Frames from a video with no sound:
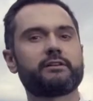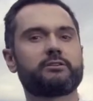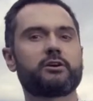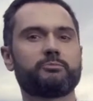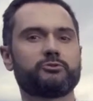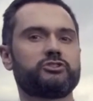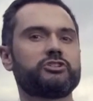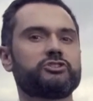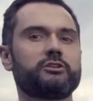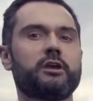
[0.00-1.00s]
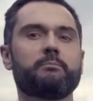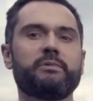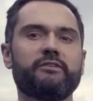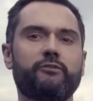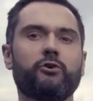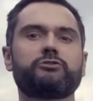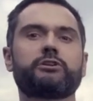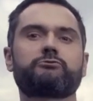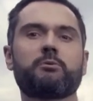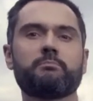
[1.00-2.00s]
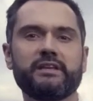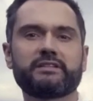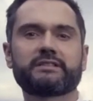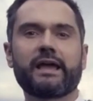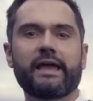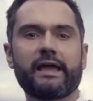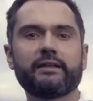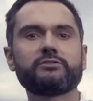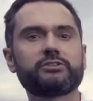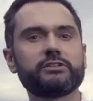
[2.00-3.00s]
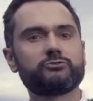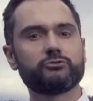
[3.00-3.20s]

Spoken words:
composition before the raw mix enter into the